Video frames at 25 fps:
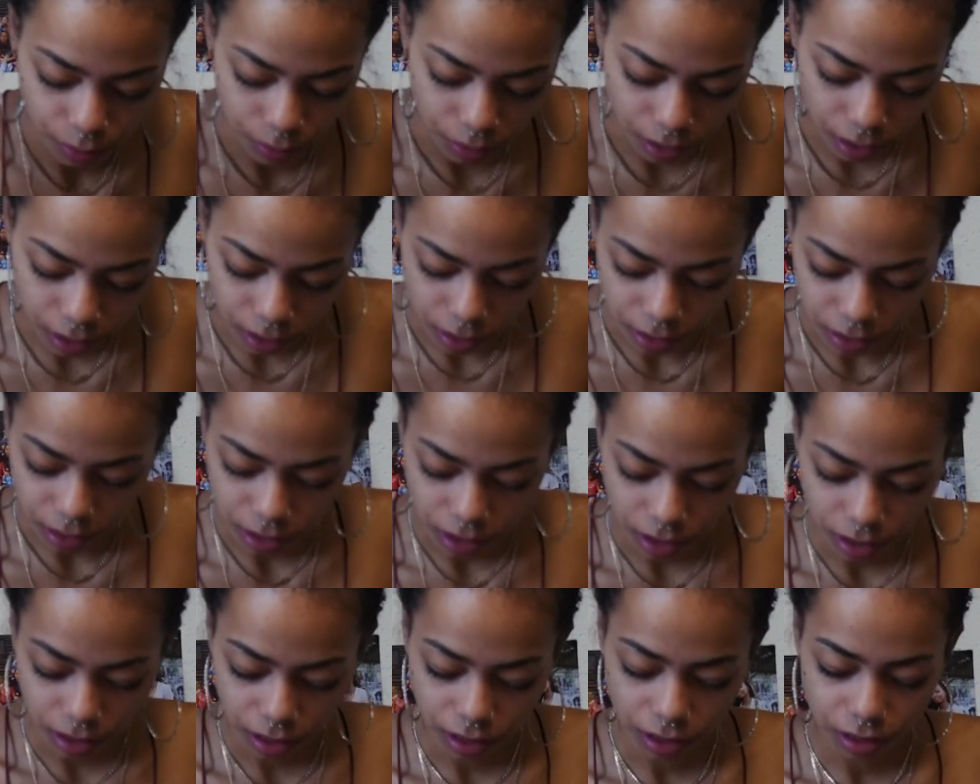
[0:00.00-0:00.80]
world,
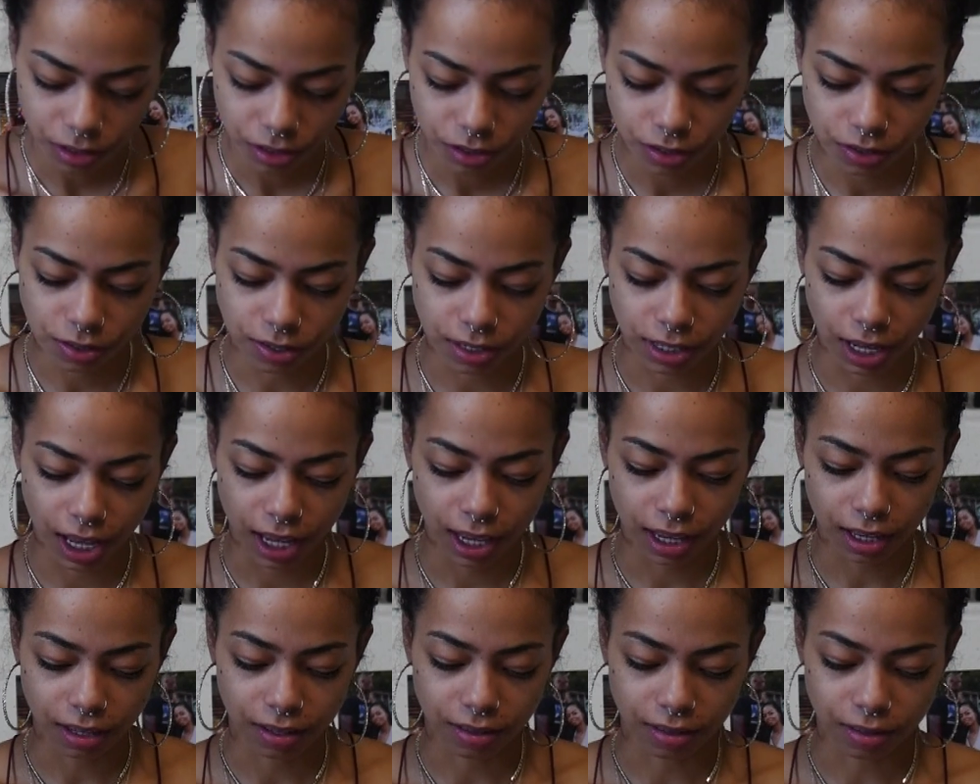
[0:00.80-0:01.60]
and you're just
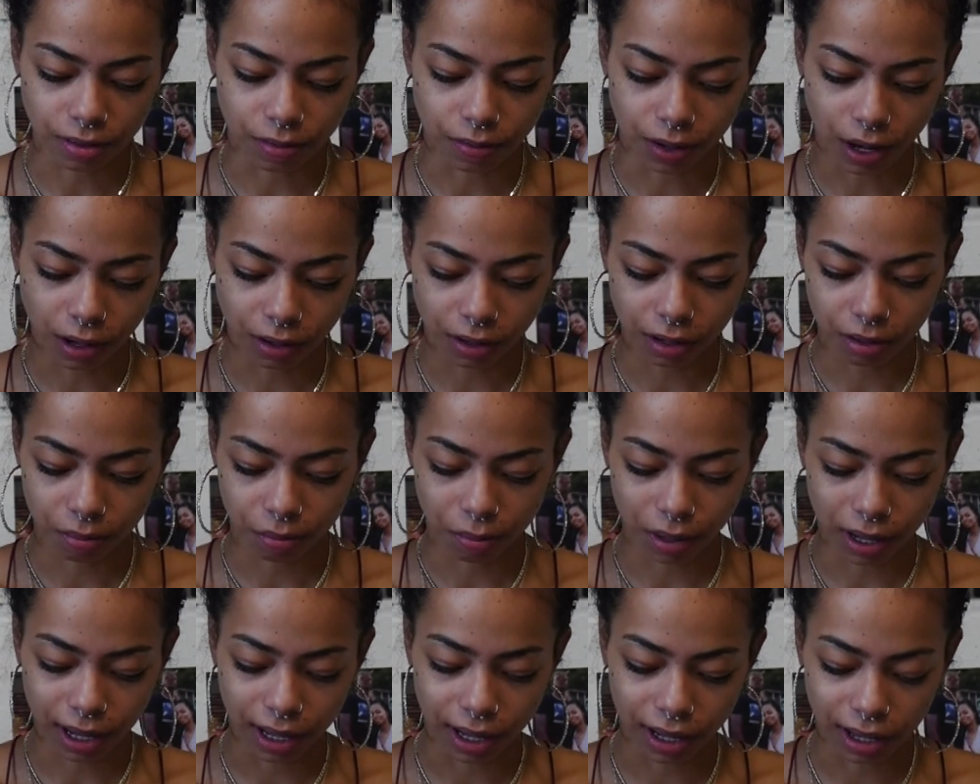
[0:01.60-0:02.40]
naked, surrounded
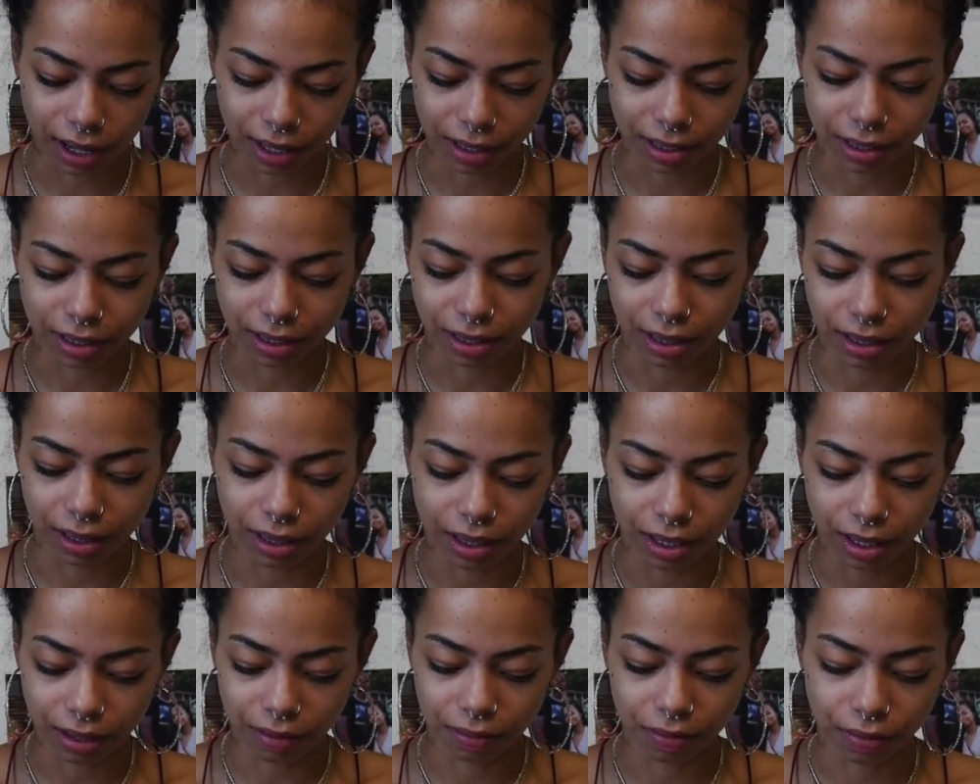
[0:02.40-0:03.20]
by
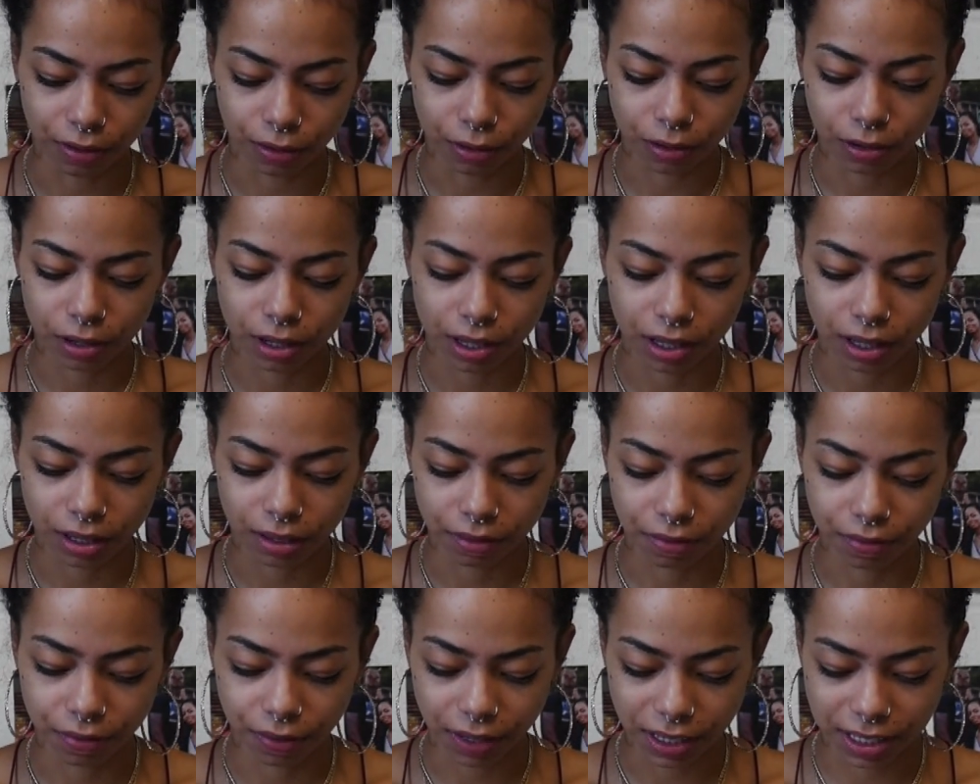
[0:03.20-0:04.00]
the 4
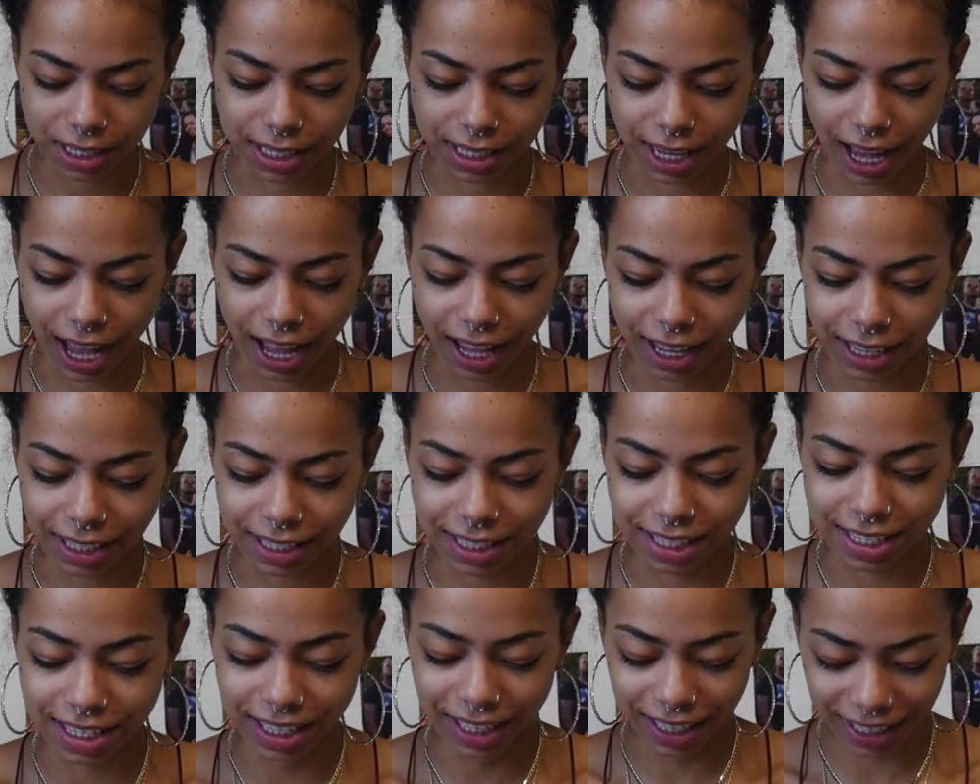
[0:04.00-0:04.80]
fixed
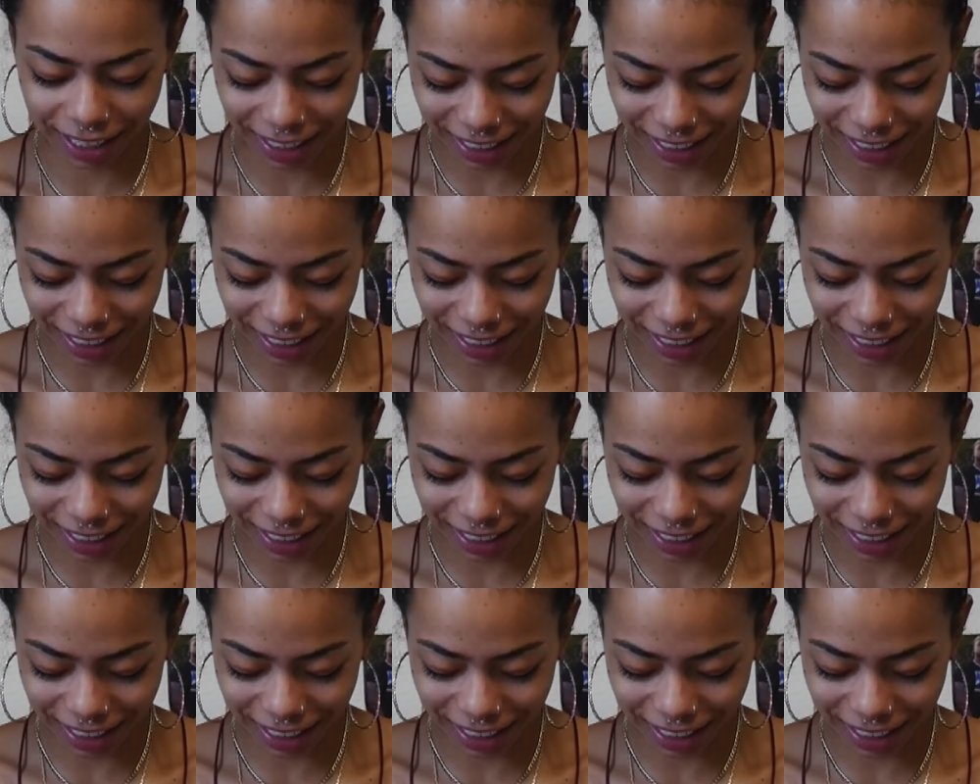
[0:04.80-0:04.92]
signs.